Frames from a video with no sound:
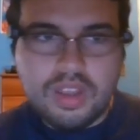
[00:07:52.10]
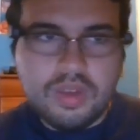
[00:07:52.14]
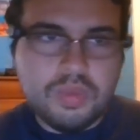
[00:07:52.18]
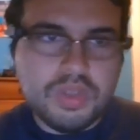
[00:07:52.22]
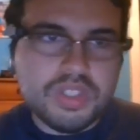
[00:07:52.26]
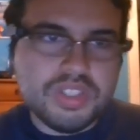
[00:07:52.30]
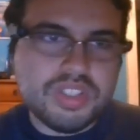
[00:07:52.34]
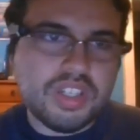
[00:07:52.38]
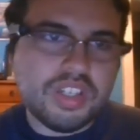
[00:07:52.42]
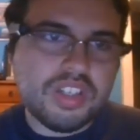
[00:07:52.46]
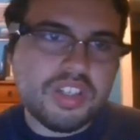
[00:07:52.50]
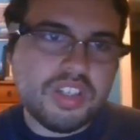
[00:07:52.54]

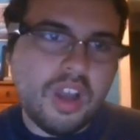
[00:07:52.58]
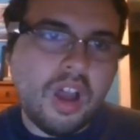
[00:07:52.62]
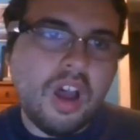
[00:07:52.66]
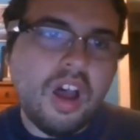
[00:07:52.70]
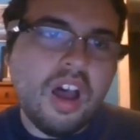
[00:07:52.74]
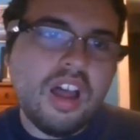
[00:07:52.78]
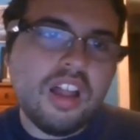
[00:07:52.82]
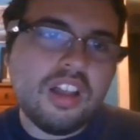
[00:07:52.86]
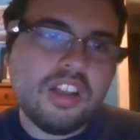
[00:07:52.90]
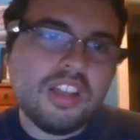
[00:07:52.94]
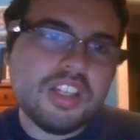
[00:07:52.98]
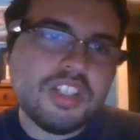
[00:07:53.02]
was a
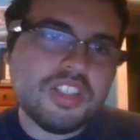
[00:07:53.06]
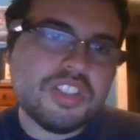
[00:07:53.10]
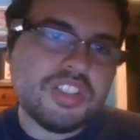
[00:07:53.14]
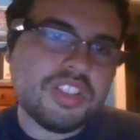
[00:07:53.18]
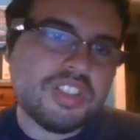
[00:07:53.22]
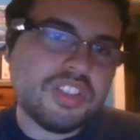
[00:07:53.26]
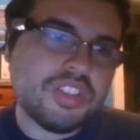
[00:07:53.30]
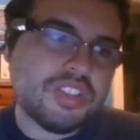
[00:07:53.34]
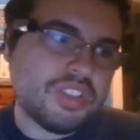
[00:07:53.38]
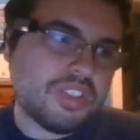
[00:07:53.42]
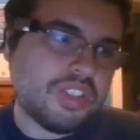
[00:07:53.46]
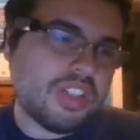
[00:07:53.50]

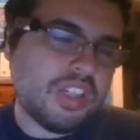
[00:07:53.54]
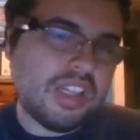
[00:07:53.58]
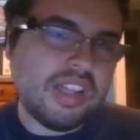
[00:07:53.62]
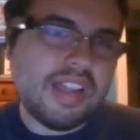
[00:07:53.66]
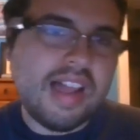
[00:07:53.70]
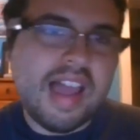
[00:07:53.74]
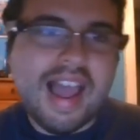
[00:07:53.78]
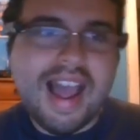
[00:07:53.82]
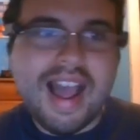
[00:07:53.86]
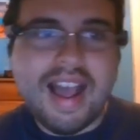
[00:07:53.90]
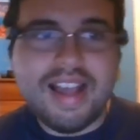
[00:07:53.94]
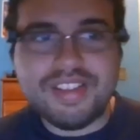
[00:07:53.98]
college
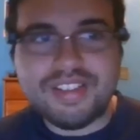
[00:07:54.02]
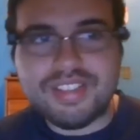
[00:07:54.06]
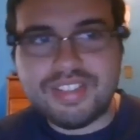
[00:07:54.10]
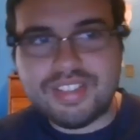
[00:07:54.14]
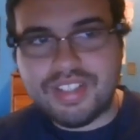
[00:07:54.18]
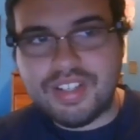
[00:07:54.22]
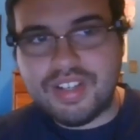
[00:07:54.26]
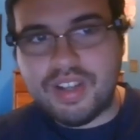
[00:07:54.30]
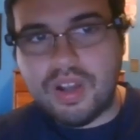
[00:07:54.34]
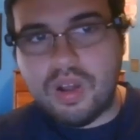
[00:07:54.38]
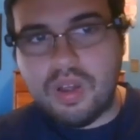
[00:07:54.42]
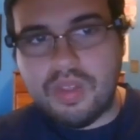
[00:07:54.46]

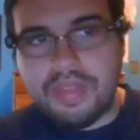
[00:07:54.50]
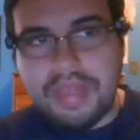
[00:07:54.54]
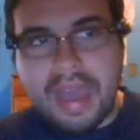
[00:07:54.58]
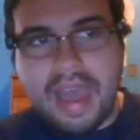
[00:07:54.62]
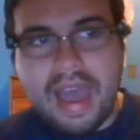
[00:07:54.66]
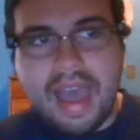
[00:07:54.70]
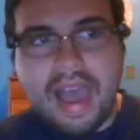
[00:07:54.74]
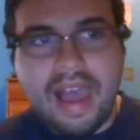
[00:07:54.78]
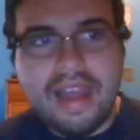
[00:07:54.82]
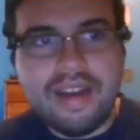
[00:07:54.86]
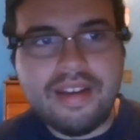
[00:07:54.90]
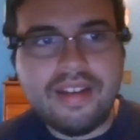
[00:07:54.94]
class and all
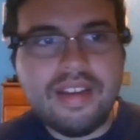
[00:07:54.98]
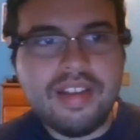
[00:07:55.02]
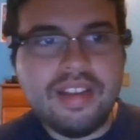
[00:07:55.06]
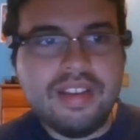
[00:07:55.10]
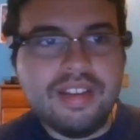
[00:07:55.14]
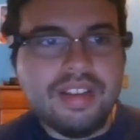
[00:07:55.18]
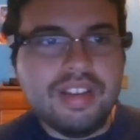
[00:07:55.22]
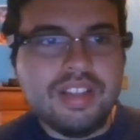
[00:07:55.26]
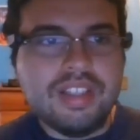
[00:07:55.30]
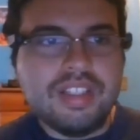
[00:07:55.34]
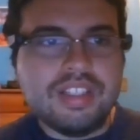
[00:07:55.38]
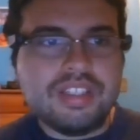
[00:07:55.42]
that.
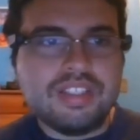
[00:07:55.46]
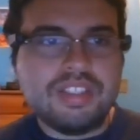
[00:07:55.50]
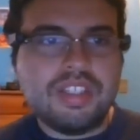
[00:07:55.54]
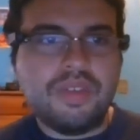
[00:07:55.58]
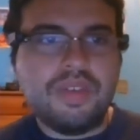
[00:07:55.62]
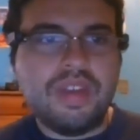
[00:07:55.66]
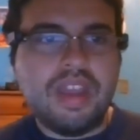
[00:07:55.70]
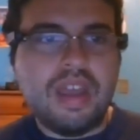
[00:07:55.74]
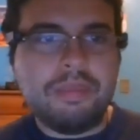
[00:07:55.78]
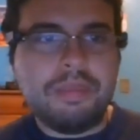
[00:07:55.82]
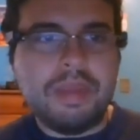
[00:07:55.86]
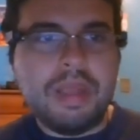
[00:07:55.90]

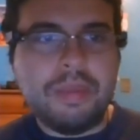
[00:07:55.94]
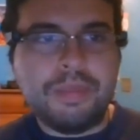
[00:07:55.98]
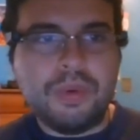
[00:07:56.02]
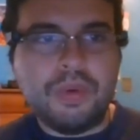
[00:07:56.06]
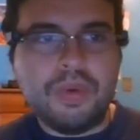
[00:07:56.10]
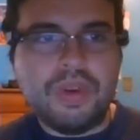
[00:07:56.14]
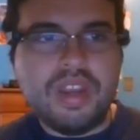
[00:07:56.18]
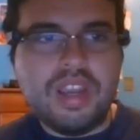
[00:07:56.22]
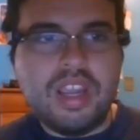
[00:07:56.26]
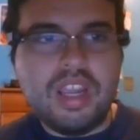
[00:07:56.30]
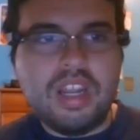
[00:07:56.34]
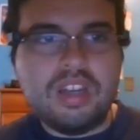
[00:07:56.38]
So we had
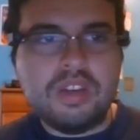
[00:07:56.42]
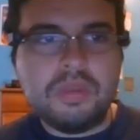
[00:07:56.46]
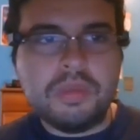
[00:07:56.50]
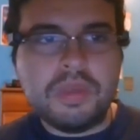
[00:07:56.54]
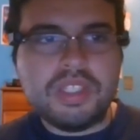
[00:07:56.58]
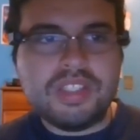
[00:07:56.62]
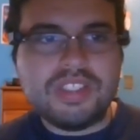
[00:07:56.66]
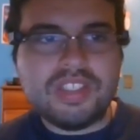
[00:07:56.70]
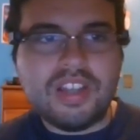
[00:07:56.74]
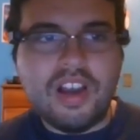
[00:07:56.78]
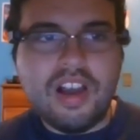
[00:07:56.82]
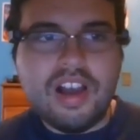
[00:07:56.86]
people in and
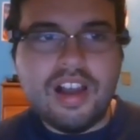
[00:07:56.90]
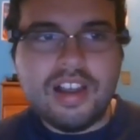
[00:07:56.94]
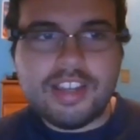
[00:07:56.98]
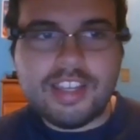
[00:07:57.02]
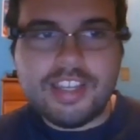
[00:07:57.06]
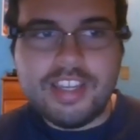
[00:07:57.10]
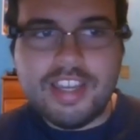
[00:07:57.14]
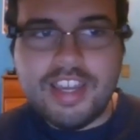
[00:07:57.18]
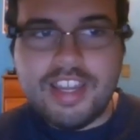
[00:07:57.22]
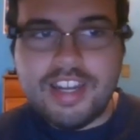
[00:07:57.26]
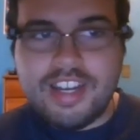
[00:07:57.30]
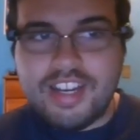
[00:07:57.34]
we're
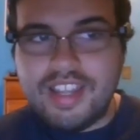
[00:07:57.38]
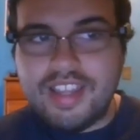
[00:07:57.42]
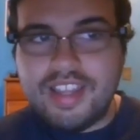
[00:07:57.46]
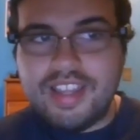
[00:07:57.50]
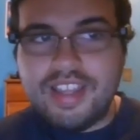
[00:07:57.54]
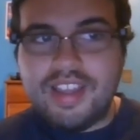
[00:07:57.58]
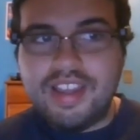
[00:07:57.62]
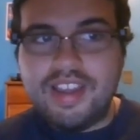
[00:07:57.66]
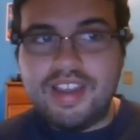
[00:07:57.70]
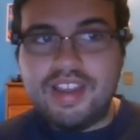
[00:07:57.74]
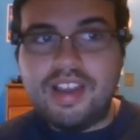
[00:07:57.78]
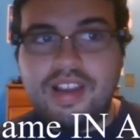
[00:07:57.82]
talking,
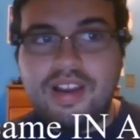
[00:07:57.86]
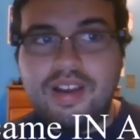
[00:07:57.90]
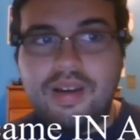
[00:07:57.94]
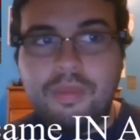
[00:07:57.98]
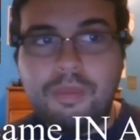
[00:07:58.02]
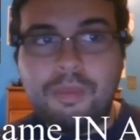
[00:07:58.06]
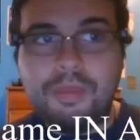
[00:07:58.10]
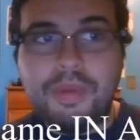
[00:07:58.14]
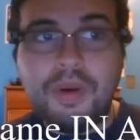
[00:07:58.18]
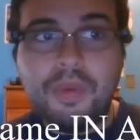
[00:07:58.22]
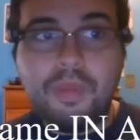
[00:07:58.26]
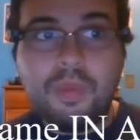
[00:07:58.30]

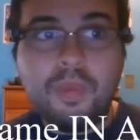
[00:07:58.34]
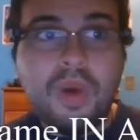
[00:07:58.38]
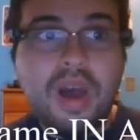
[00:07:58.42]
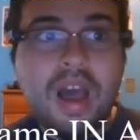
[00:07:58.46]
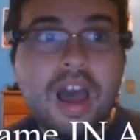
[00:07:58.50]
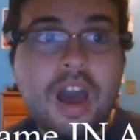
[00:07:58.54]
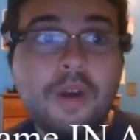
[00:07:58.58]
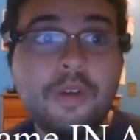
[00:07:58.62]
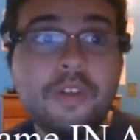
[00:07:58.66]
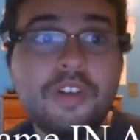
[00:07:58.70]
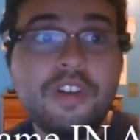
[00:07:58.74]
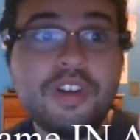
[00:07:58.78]
but
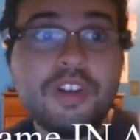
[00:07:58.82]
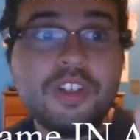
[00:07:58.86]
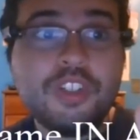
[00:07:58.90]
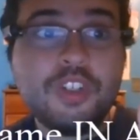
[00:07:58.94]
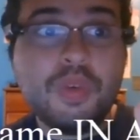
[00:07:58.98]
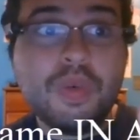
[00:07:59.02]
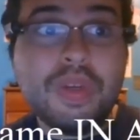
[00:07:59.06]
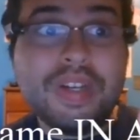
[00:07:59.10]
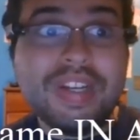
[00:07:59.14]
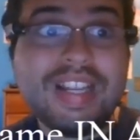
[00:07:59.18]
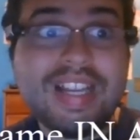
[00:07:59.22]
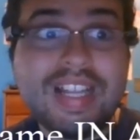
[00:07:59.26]
while we were
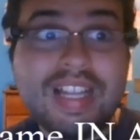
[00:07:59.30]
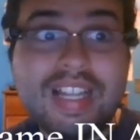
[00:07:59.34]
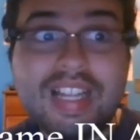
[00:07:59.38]
doing the